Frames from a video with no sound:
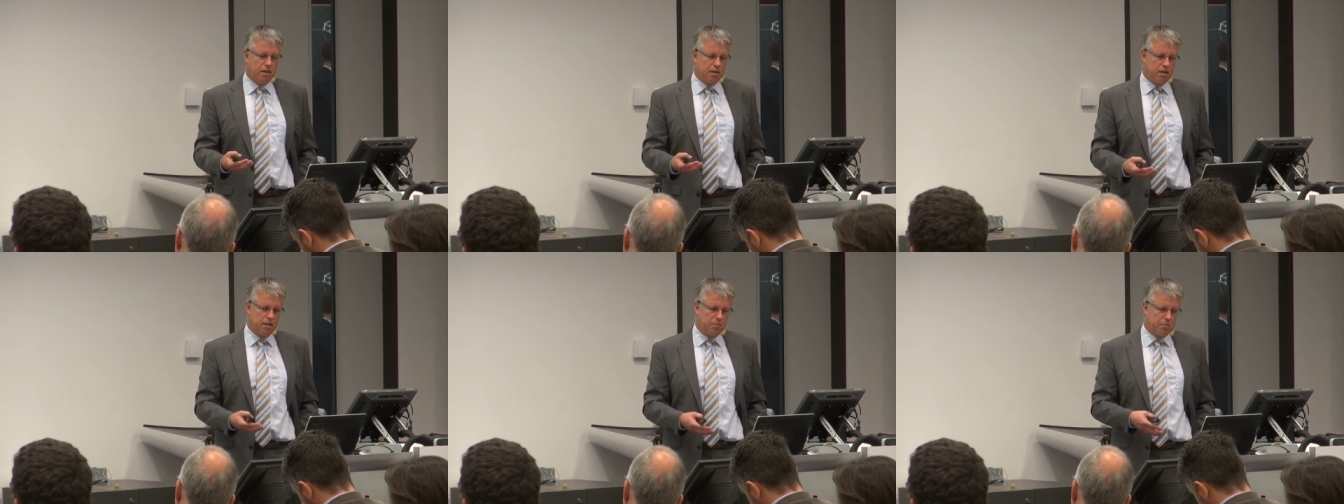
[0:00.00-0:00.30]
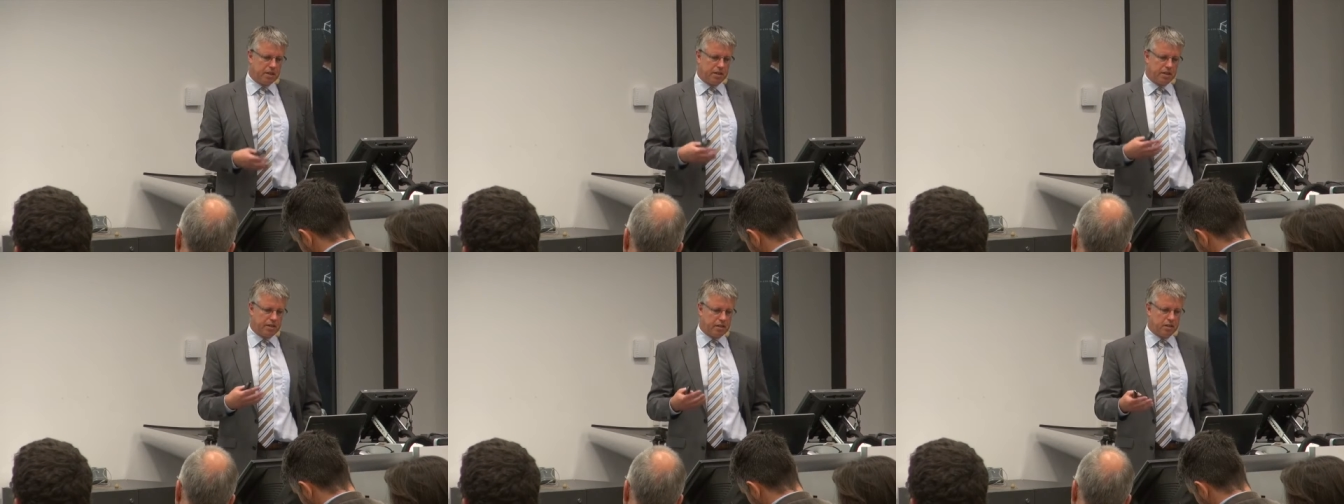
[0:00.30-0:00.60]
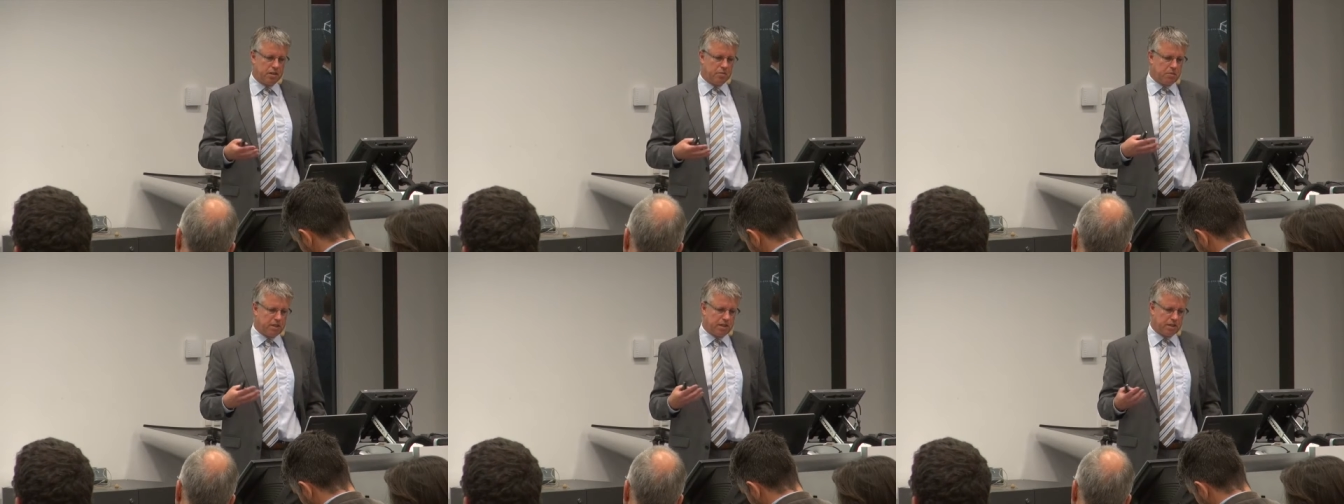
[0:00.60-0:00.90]

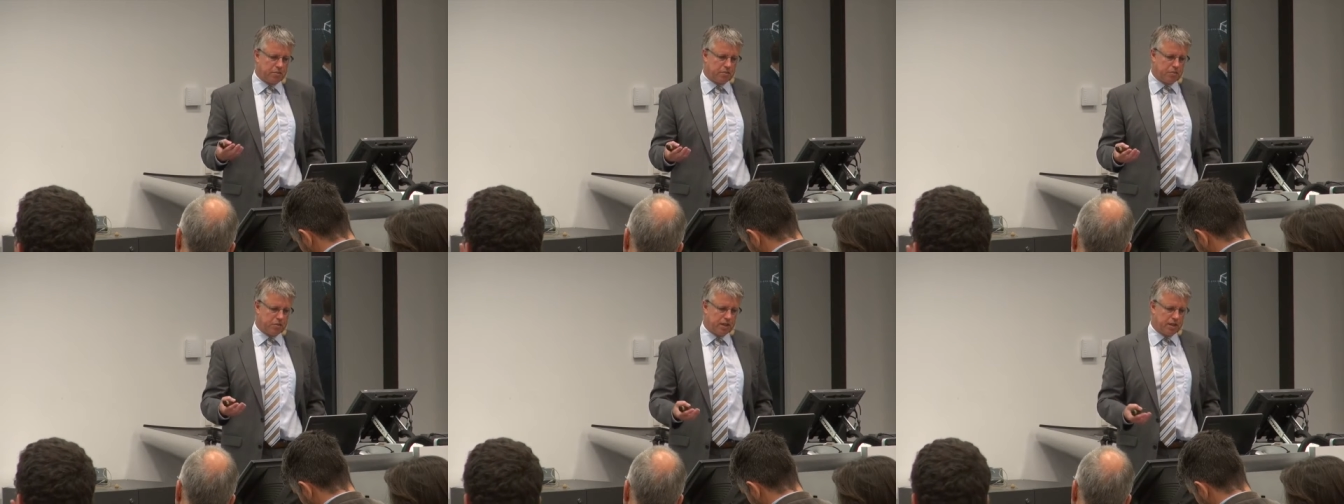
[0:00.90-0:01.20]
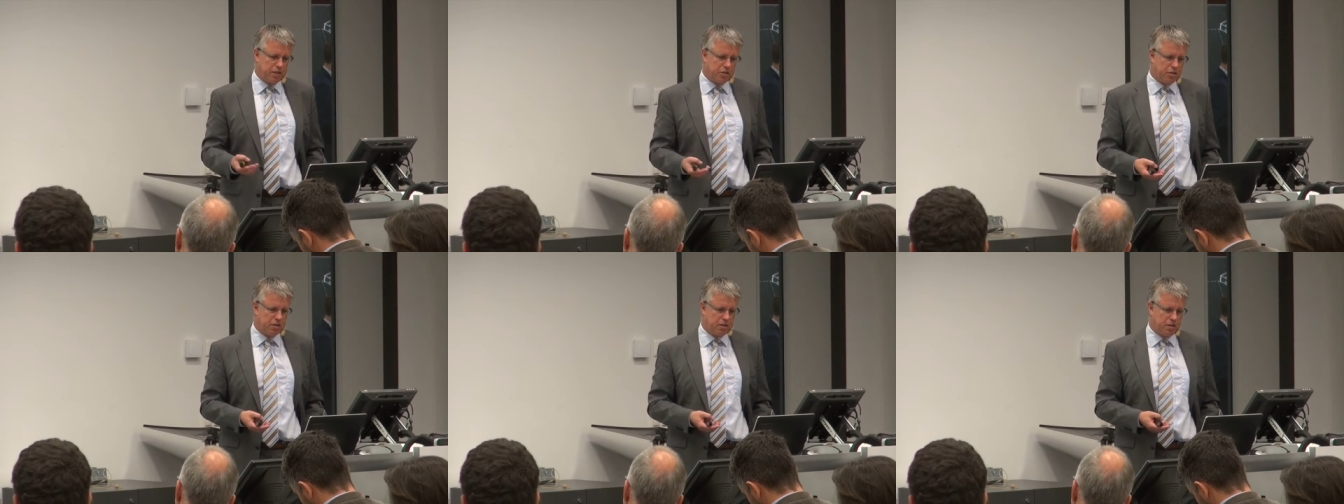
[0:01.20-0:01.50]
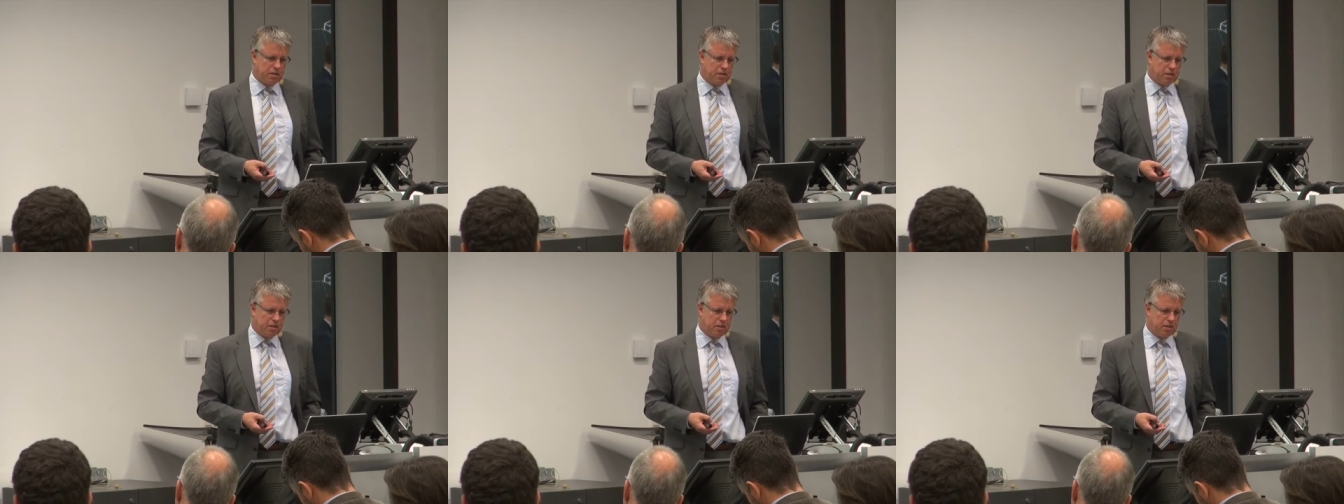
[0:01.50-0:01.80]
mechanical
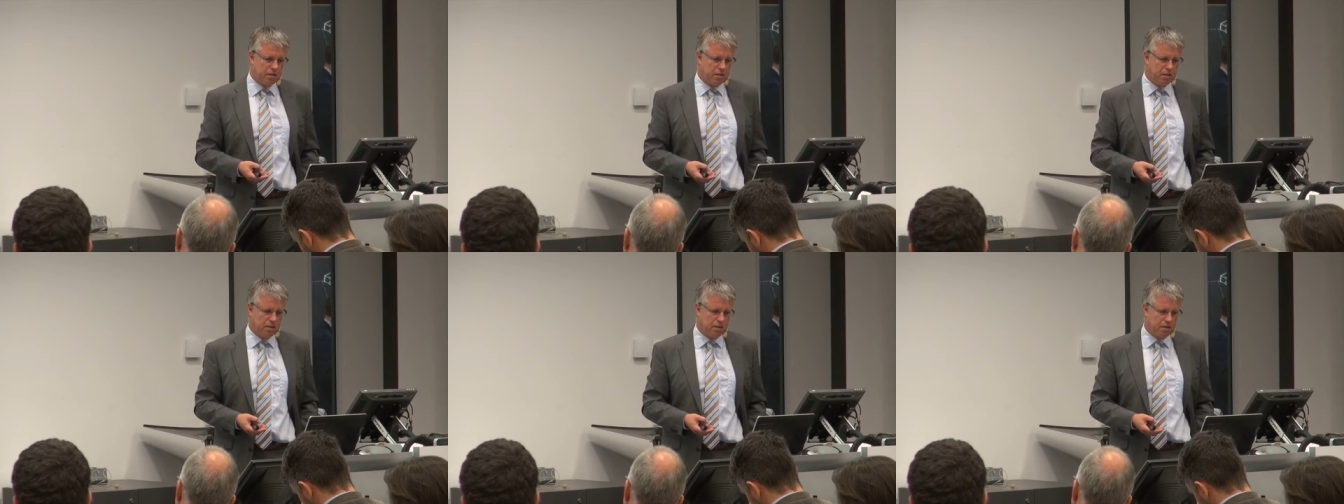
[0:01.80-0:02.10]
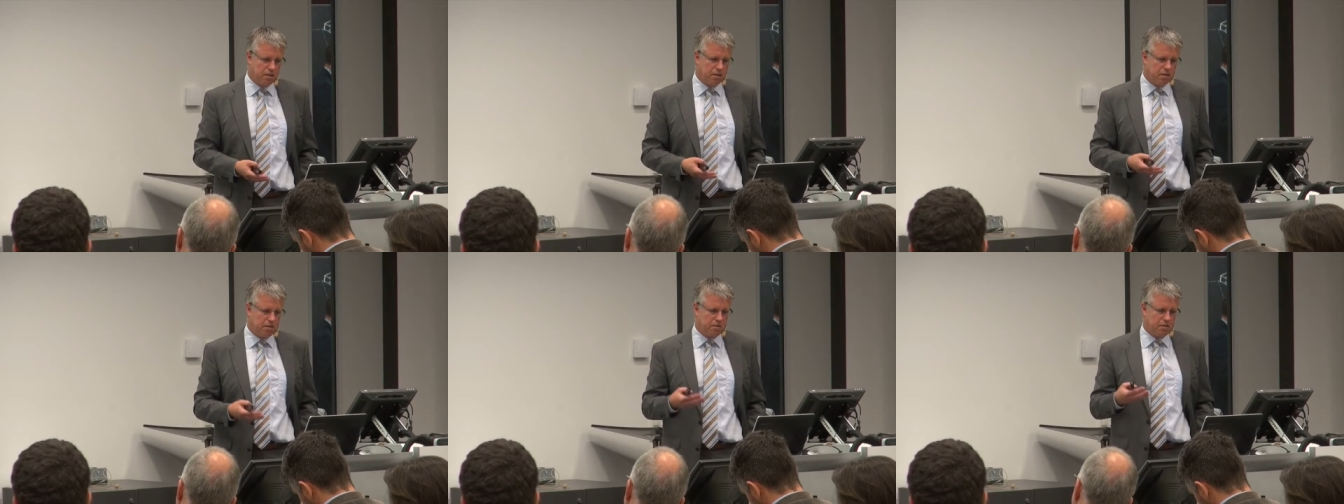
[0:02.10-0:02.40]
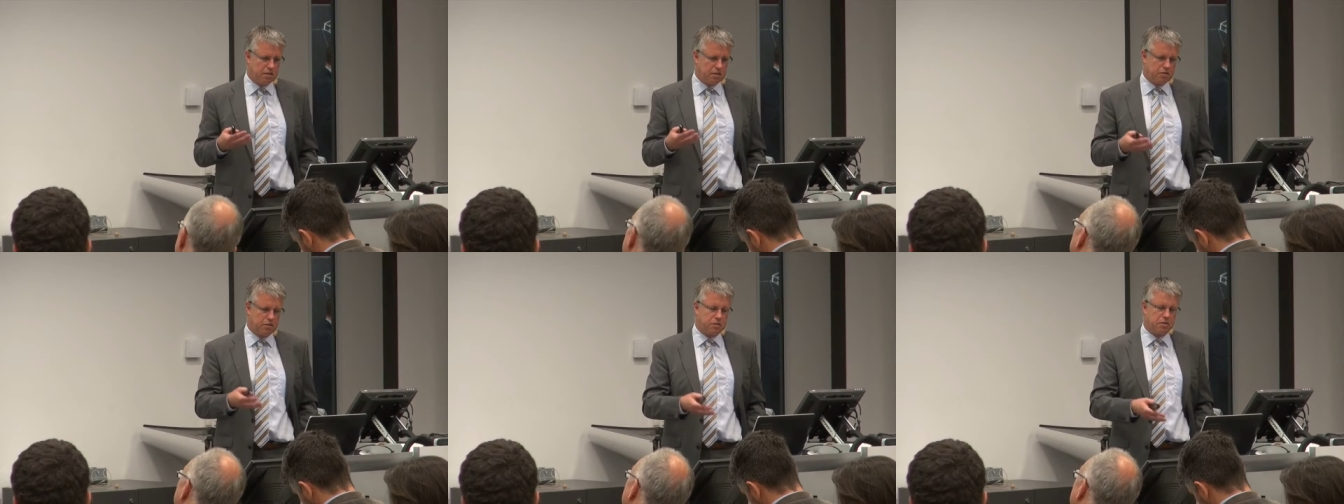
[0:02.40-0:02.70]
manufacturing,
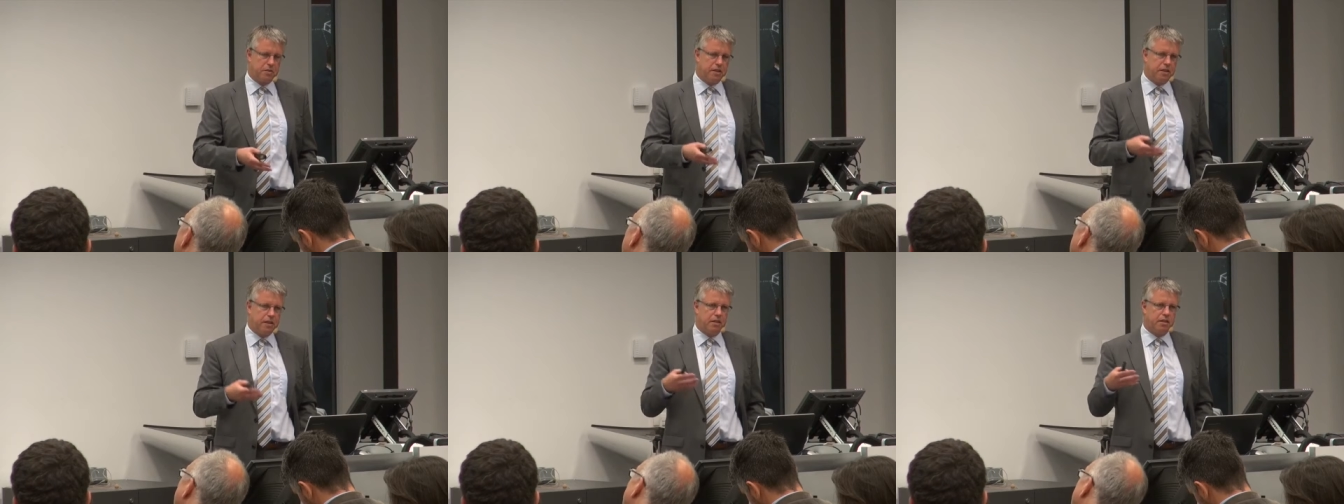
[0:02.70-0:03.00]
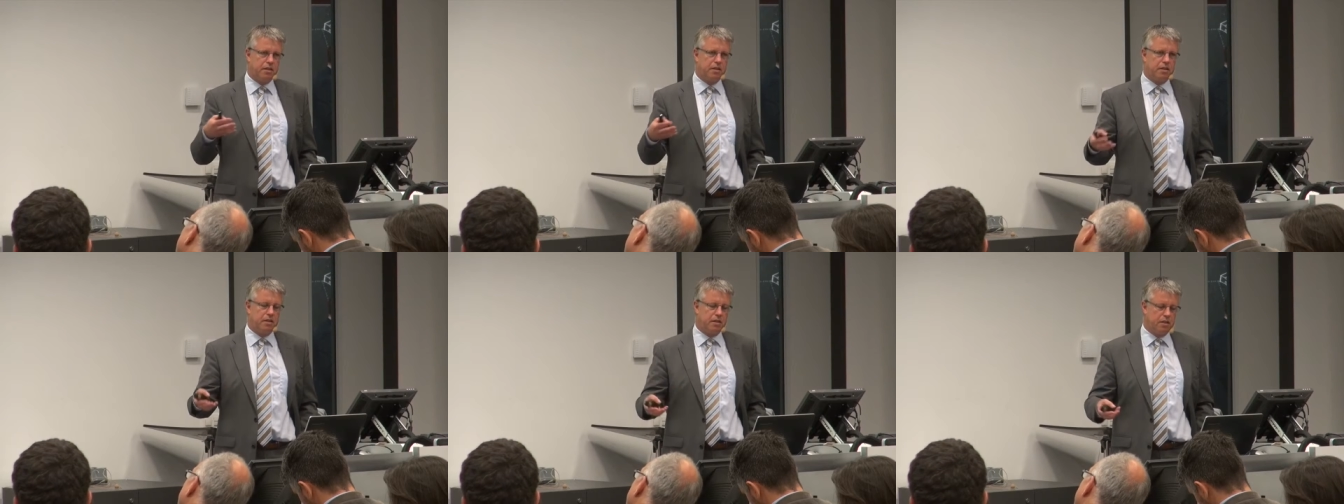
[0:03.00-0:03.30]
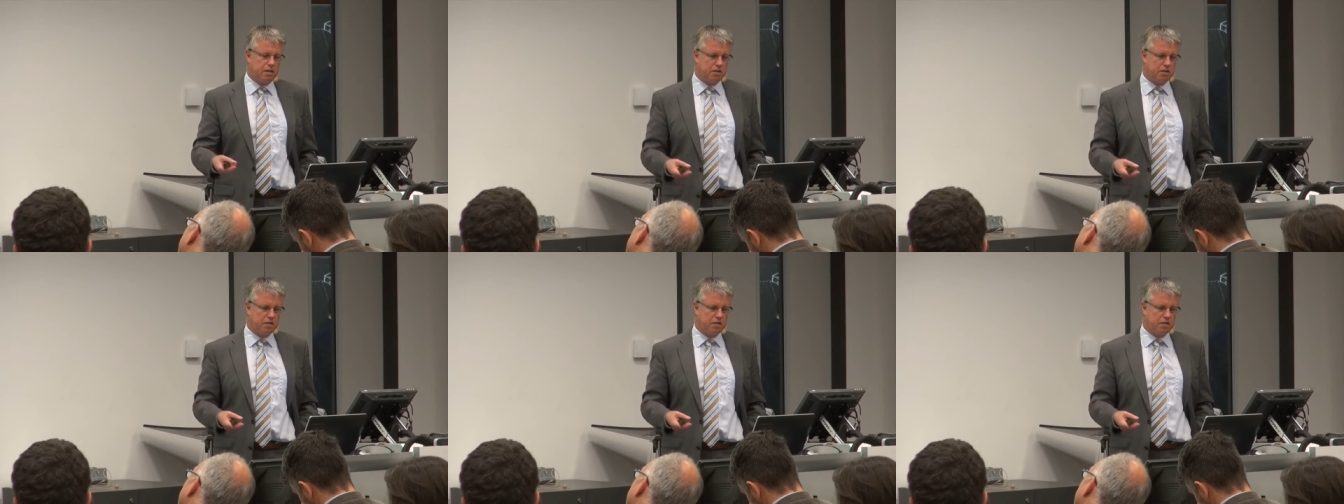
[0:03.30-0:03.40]
it's drilling,